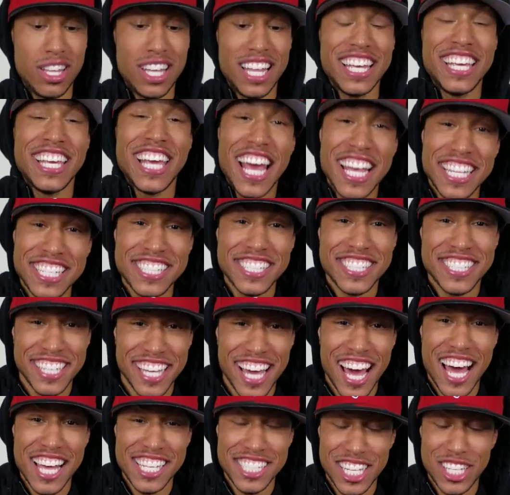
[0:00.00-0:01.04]
Like, yes,
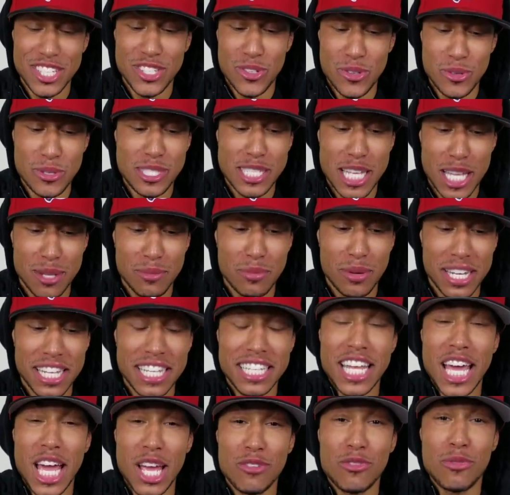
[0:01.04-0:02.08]
guys, they do celebrate a
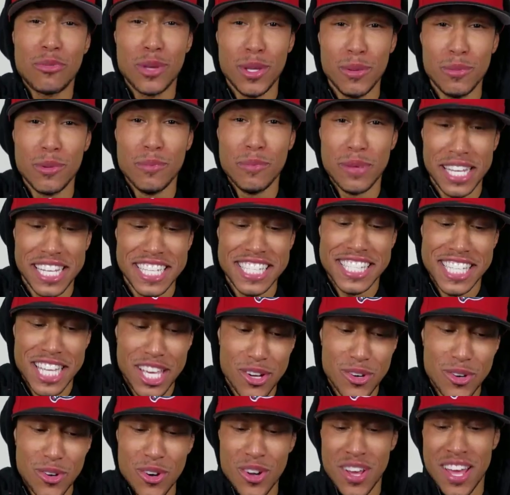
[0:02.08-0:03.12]
day for people being
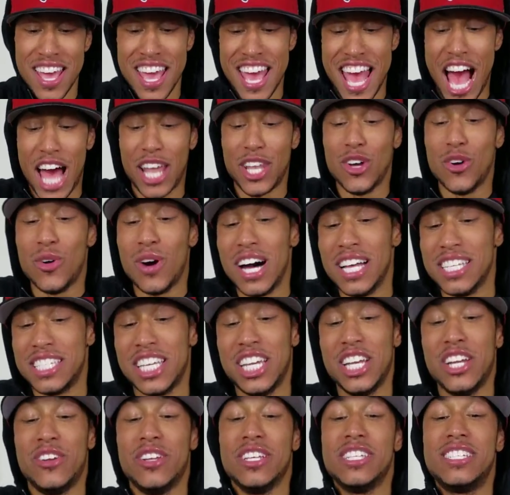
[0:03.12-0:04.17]
single. I know us
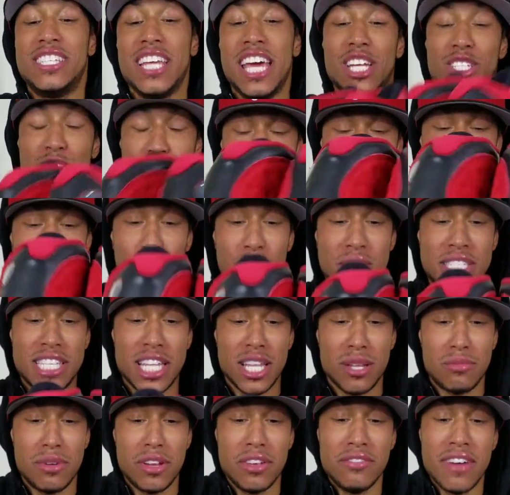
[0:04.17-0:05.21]
here in the States, you know, we
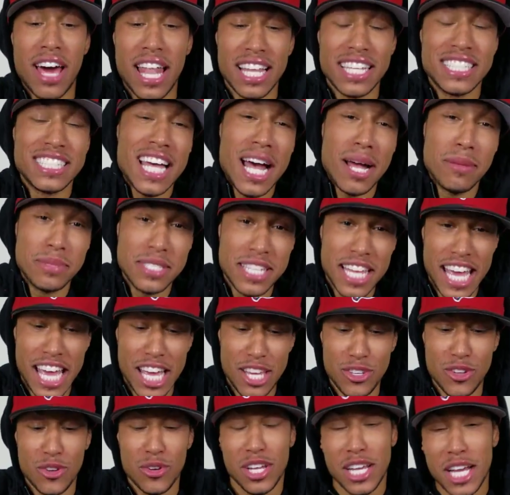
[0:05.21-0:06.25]
celebrate Valentine's Day,
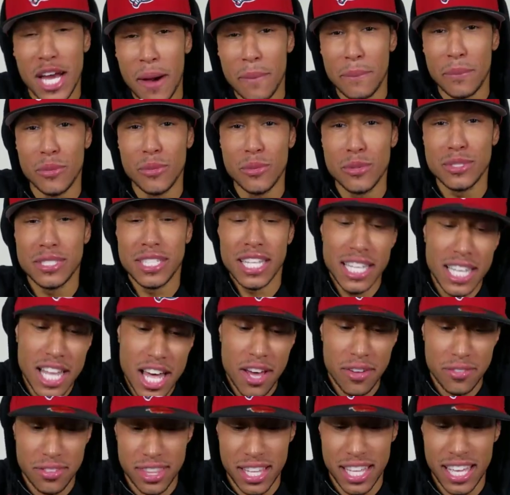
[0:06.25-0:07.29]
you know, the couples, the
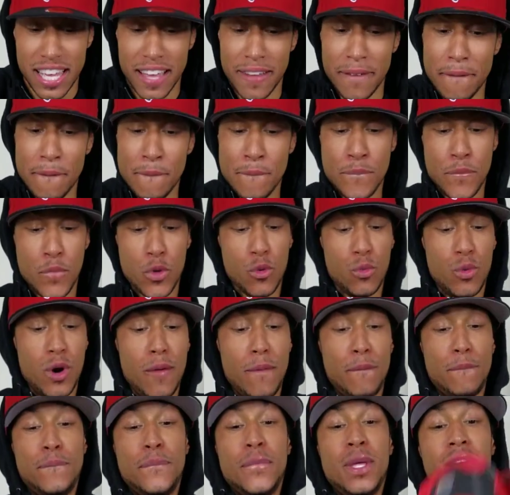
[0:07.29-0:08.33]
love thing.
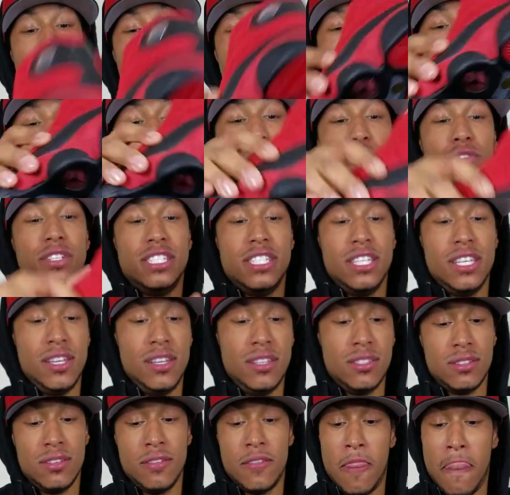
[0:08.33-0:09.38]
Well,
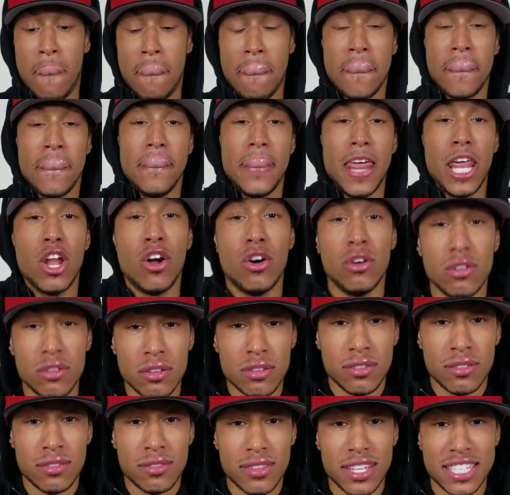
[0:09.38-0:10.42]
overseas, they don't.
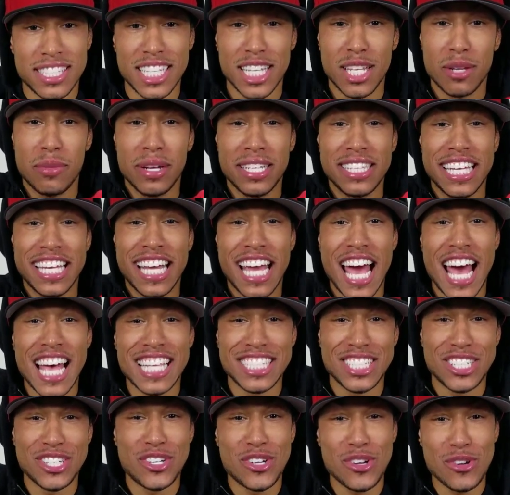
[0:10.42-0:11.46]
They celebrate the guys
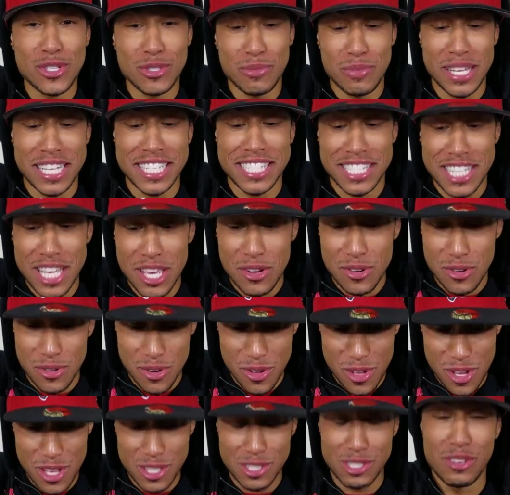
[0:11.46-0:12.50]
and the girls being single.
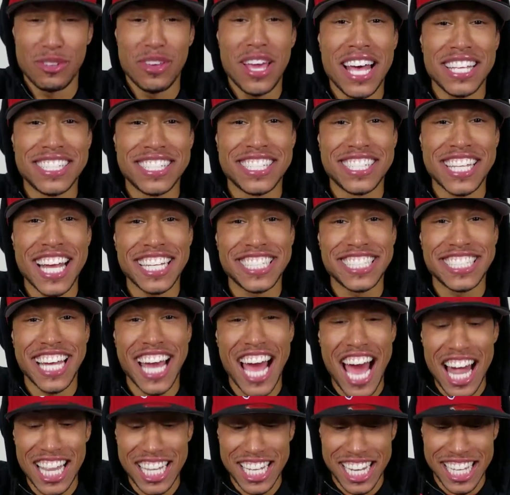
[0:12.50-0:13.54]
So yes, it's actually a
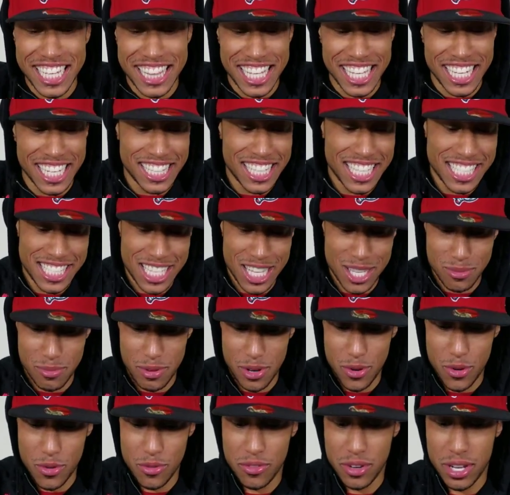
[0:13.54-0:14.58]
holiday thing that they
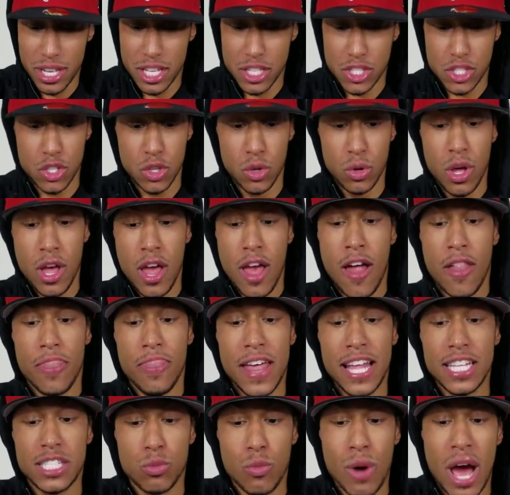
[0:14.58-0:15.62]
celebrate over there. So
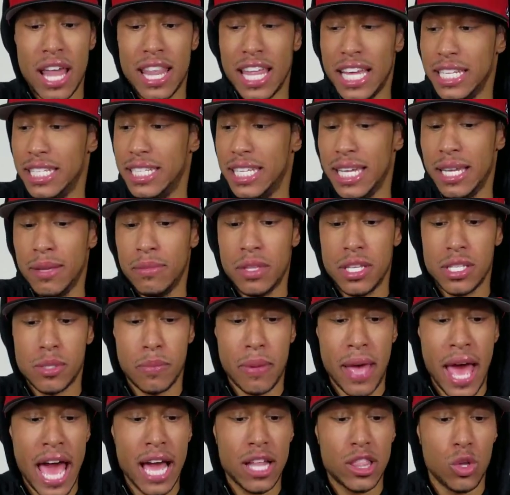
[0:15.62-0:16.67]
that's why they deem this
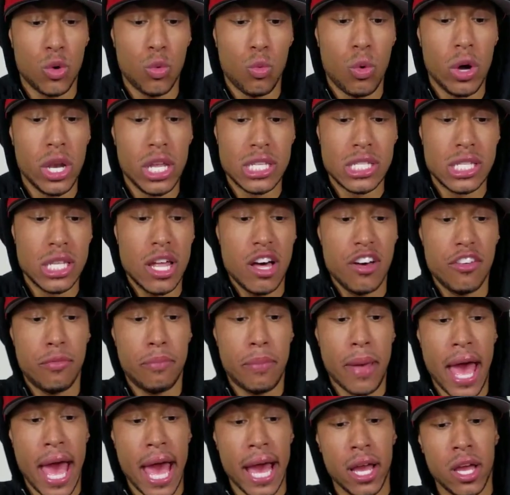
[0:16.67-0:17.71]
pack the What Is Love
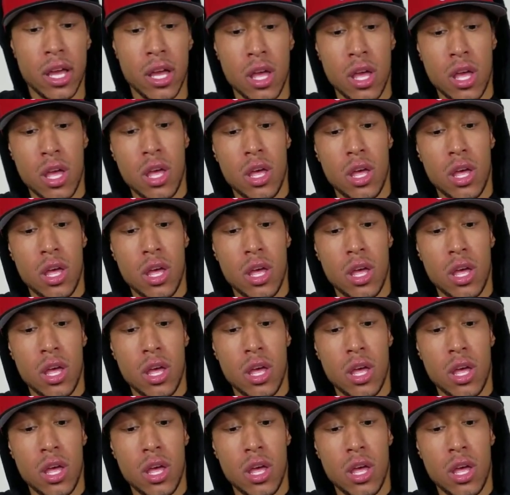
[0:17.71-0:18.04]
pack.